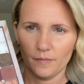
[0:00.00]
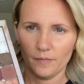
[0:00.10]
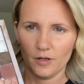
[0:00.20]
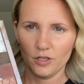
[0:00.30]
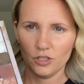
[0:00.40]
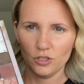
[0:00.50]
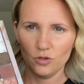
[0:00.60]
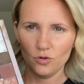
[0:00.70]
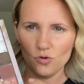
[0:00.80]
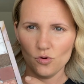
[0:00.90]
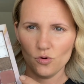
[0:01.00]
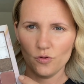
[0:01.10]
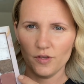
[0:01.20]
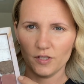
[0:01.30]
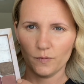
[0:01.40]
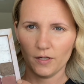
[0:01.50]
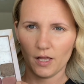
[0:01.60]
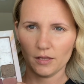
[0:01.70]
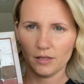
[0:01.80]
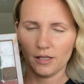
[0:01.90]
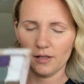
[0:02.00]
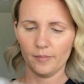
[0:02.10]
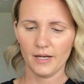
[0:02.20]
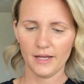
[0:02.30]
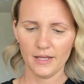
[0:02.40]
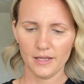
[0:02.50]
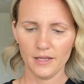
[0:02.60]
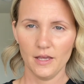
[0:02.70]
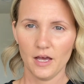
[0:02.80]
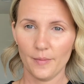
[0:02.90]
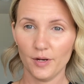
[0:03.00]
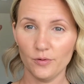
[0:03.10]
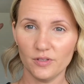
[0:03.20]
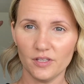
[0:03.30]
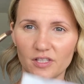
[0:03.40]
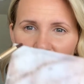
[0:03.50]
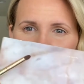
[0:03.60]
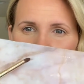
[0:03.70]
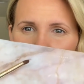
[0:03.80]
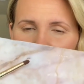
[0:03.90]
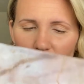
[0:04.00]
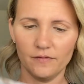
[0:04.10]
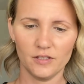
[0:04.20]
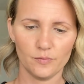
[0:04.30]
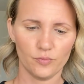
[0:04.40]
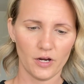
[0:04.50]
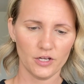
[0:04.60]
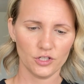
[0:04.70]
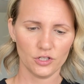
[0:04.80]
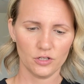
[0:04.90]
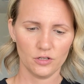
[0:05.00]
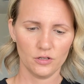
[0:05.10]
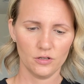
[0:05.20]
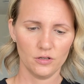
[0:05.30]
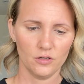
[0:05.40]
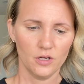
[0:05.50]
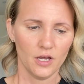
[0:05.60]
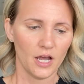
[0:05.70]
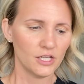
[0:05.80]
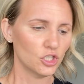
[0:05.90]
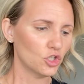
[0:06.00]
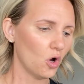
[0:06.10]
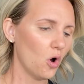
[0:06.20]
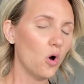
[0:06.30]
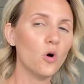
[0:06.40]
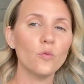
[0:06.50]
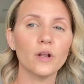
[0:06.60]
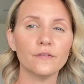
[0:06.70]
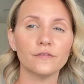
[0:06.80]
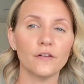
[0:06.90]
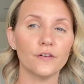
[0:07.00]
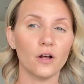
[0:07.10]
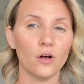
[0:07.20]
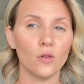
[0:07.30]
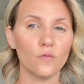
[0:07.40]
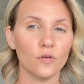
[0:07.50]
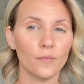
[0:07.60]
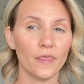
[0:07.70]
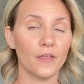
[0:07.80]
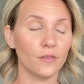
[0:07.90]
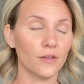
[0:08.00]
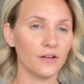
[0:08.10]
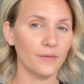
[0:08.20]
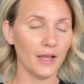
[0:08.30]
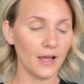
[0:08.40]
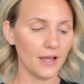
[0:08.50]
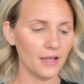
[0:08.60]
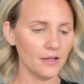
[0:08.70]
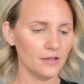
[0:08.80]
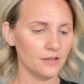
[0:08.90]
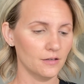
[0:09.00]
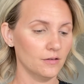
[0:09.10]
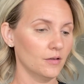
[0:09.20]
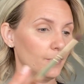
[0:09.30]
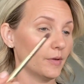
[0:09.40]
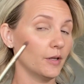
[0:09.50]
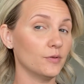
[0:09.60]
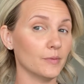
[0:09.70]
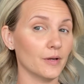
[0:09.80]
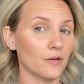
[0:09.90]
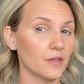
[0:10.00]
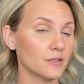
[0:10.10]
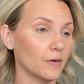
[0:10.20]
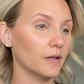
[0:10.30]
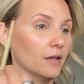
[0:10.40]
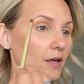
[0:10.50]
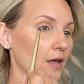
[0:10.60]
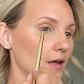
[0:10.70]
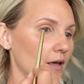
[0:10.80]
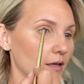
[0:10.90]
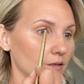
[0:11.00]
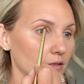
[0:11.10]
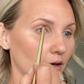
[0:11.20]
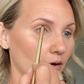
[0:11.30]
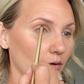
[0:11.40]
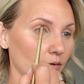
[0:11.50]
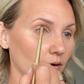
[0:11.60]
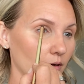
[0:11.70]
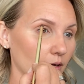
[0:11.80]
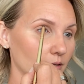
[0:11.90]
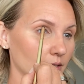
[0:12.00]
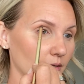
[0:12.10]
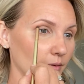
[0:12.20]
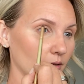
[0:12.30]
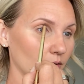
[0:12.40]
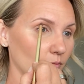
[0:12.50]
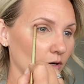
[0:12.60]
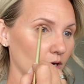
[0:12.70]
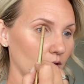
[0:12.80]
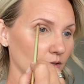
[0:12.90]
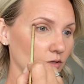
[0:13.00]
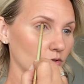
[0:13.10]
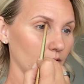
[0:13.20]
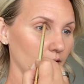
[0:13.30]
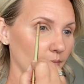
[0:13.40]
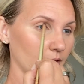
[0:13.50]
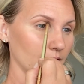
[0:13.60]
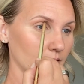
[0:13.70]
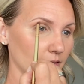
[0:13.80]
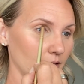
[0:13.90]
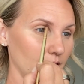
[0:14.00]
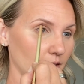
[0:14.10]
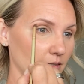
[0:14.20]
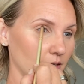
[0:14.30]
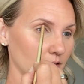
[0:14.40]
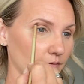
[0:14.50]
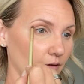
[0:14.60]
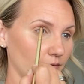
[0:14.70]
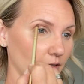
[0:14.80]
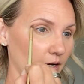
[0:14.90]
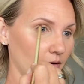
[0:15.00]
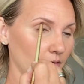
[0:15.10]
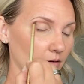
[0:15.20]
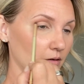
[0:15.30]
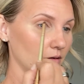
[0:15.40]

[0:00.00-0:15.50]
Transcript: I'm going to do this one, Lullaby. I'm going to use the smaller end of this brush. I don't want to fluff it all over the lid of my eye. I'll use a mirror on this one. And so it's going to be a little more concentrated because this end isn't as fluffed out.